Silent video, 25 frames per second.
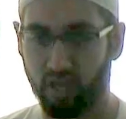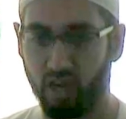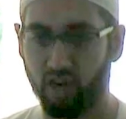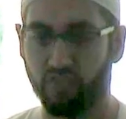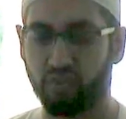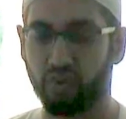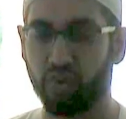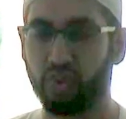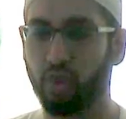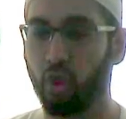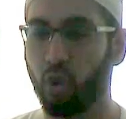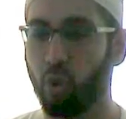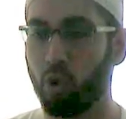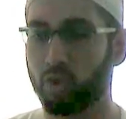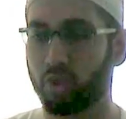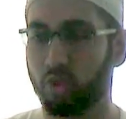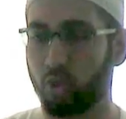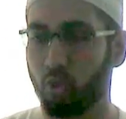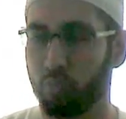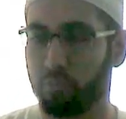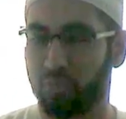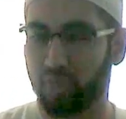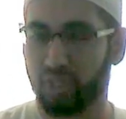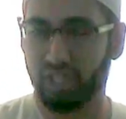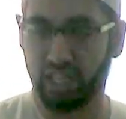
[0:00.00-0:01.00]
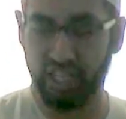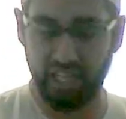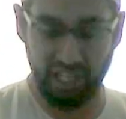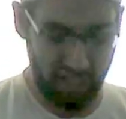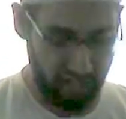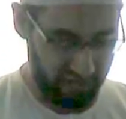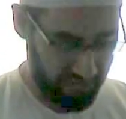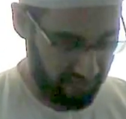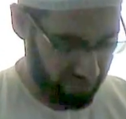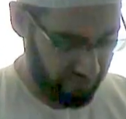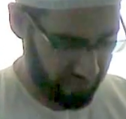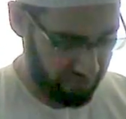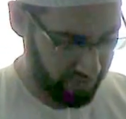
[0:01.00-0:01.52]
for those who
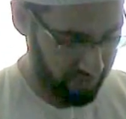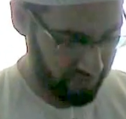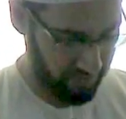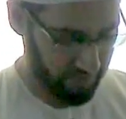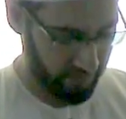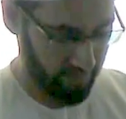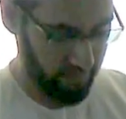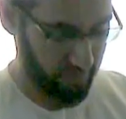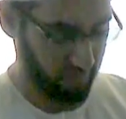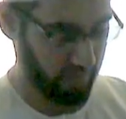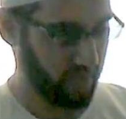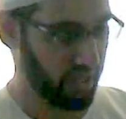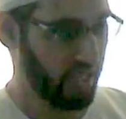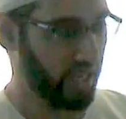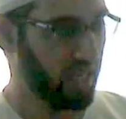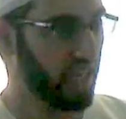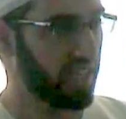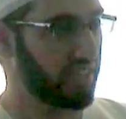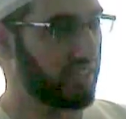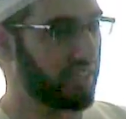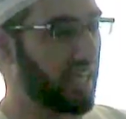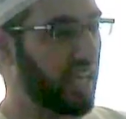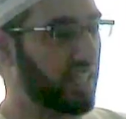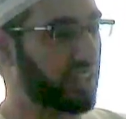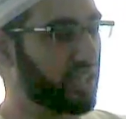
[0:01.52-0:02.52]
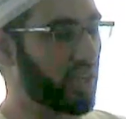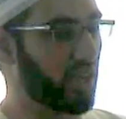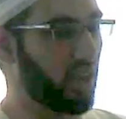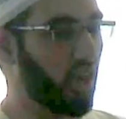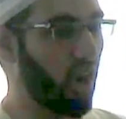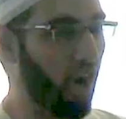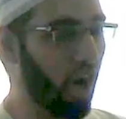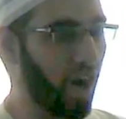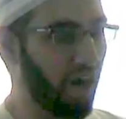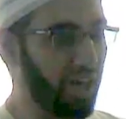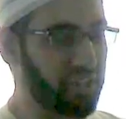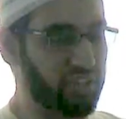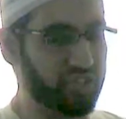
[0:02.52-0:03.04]
believe that their
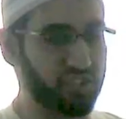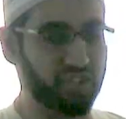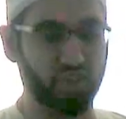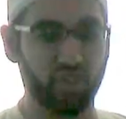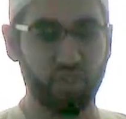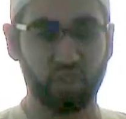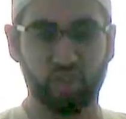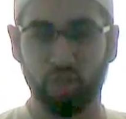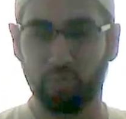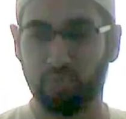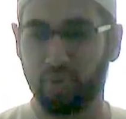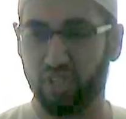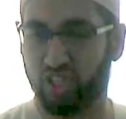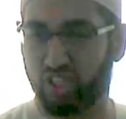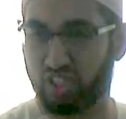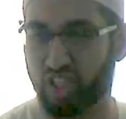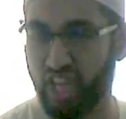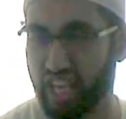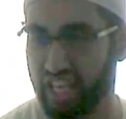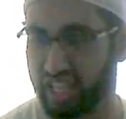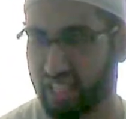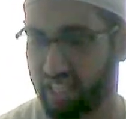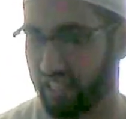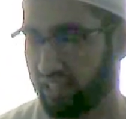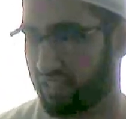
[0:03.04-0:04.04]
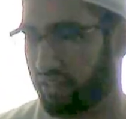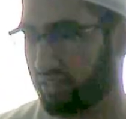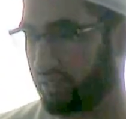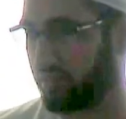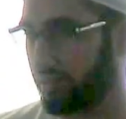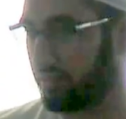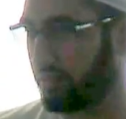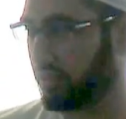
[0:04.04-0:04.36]
hearts should be shaken